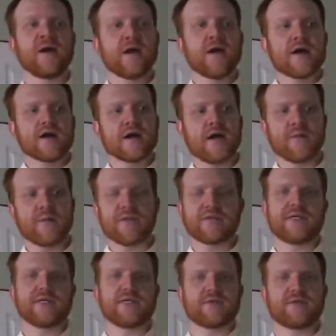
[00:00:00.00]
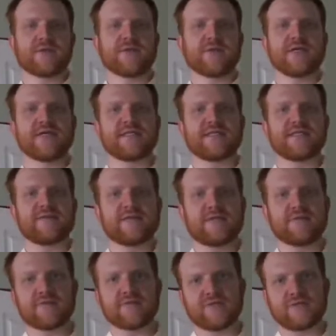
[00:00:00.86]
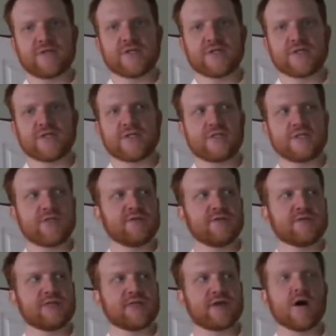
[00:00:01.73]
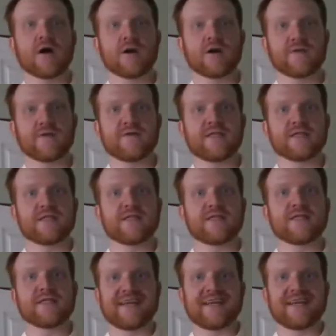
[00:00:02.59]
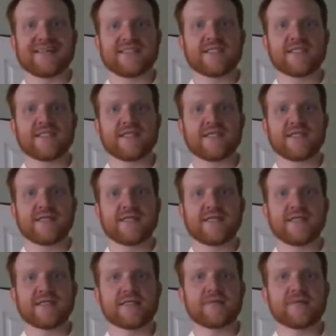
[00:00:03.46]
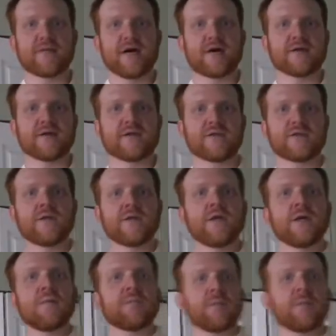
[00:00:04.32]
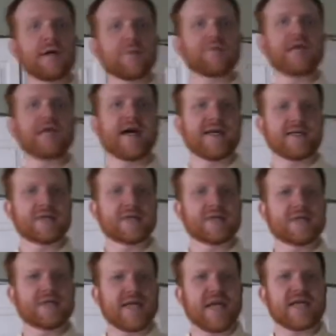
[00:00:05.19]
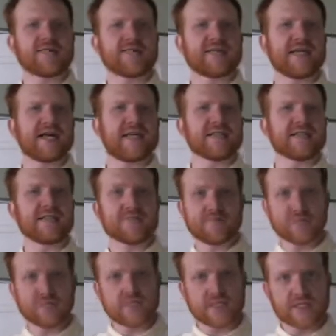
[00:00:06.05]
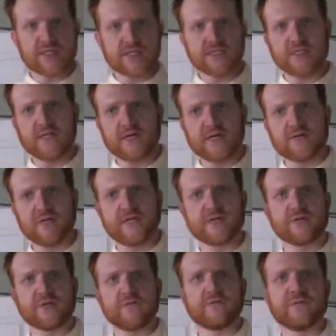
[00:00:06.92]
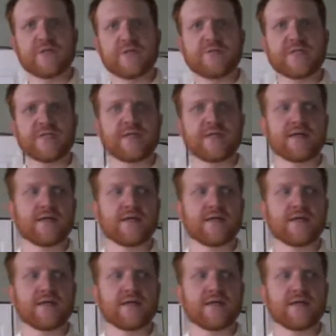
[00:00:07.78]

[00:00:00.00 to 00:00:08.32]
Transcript: Computational creativity refers to using artificial intelligence techniques and models, but applied to creative tasks, such as the generation of music.